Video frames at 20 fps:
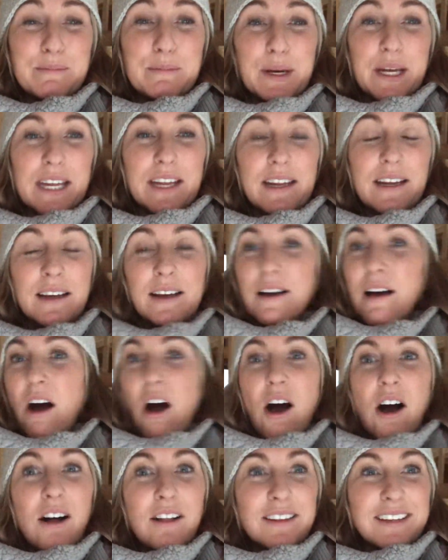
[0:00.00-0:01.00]
but
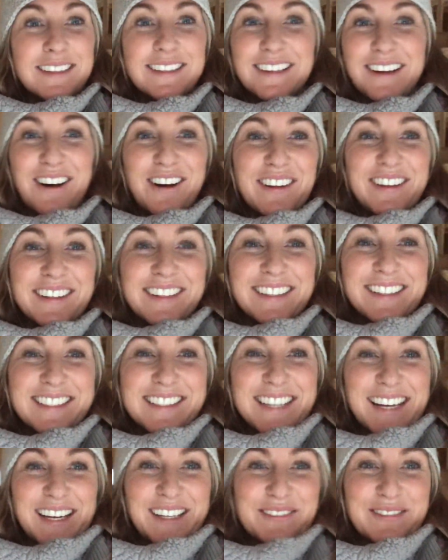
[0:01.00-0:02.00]
all in
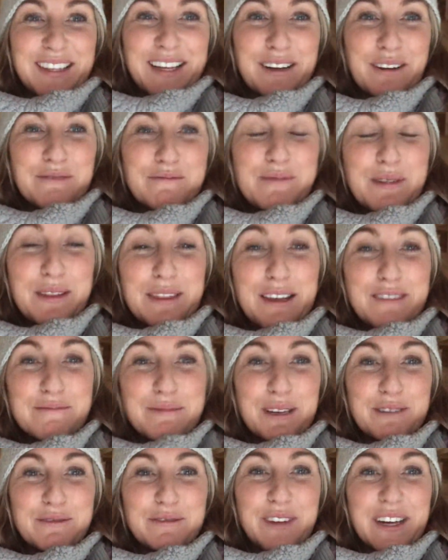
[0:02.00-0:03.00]
good time. They've
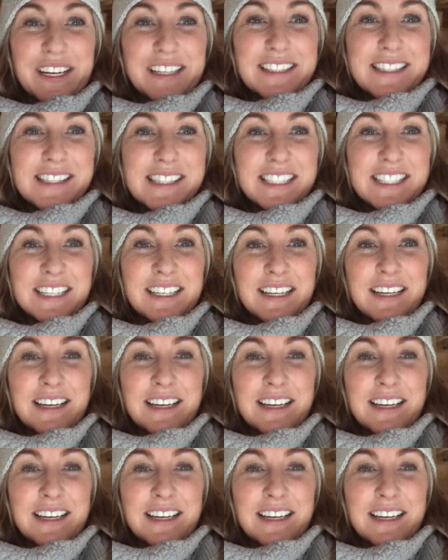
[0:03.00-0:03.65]
been fixed.